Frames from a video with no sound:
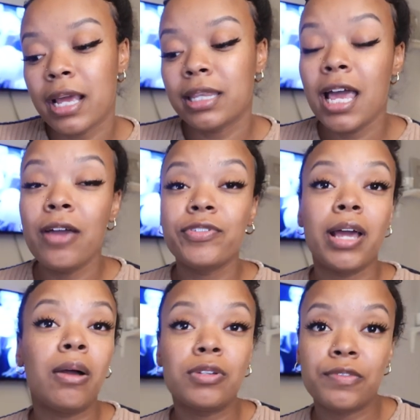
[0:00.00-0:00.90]
I
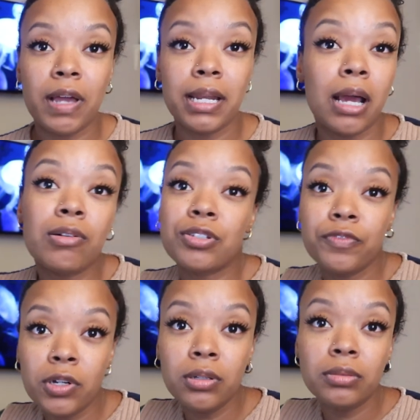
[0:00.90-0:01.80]
left. I was fine. I was
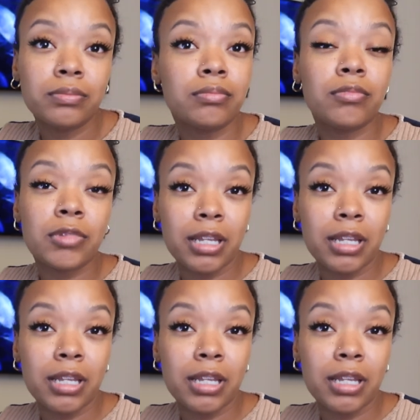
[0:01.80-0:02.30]
full.